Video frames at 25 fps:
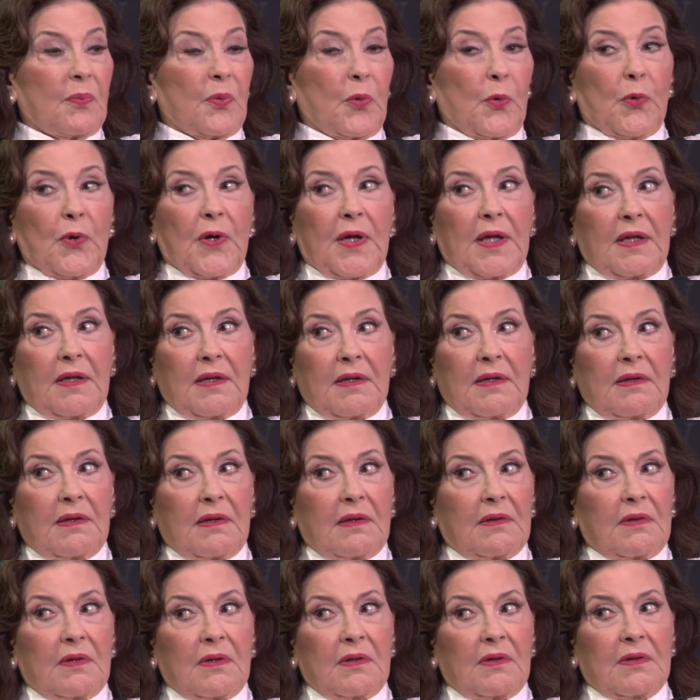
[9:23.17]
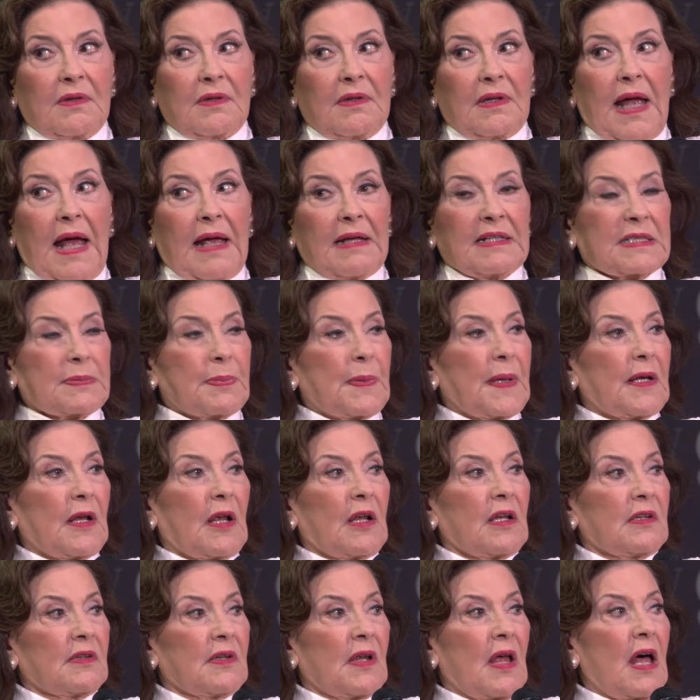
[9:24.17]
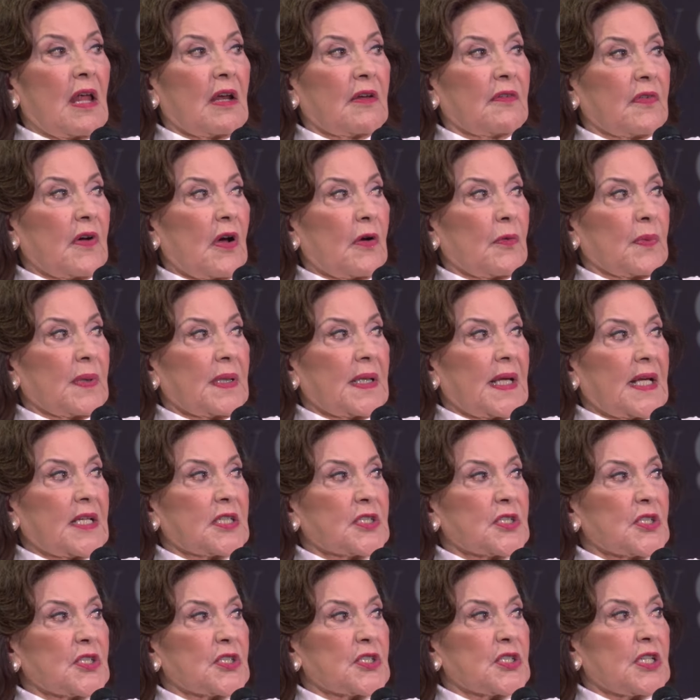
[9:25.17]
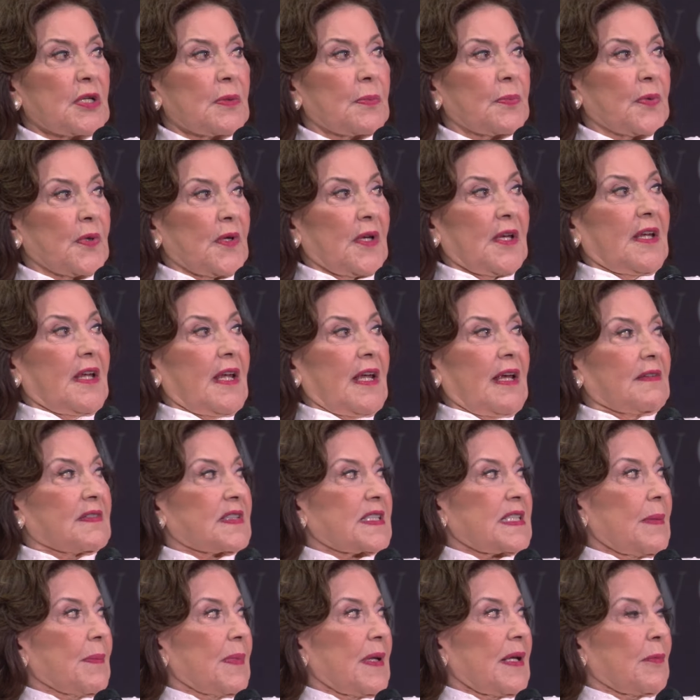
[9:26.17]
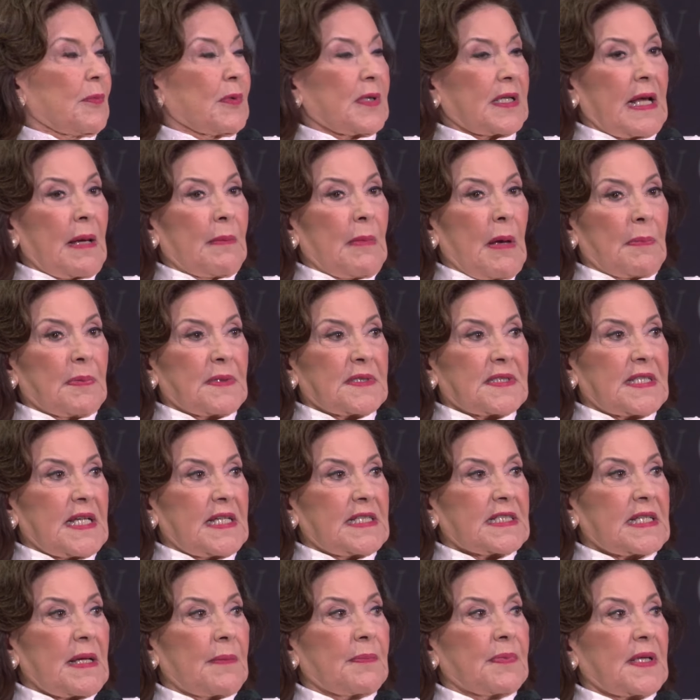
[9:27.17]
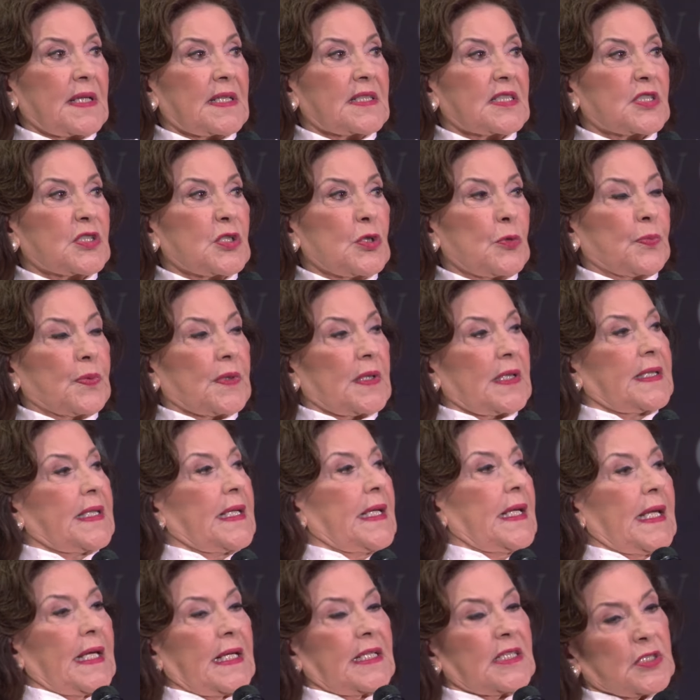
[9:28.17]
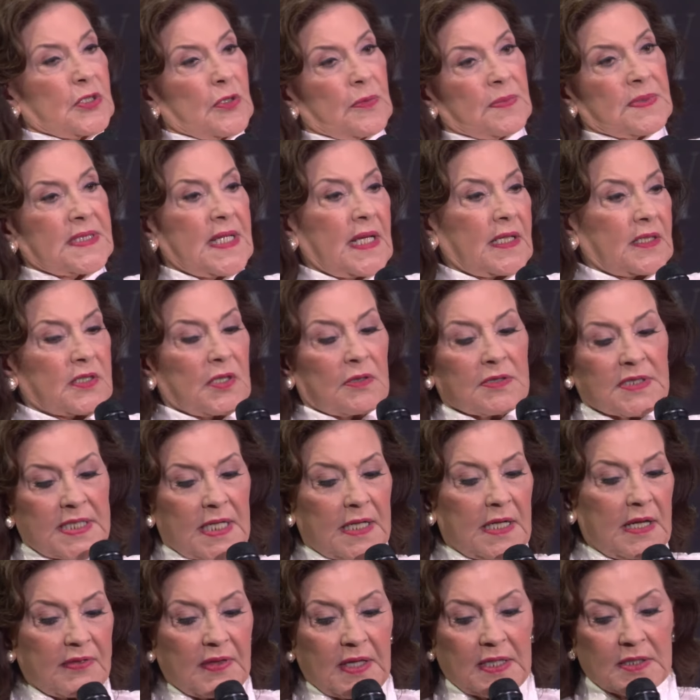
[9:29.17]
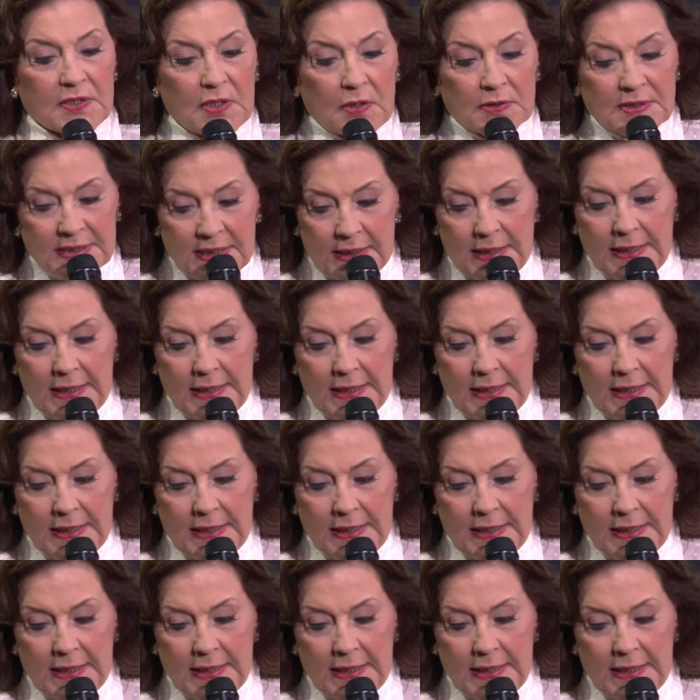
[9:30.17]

Boy, I spent a lot of our relationship, if somebody would come up and say something stupid, leaning into him saying, don't say anything, don't say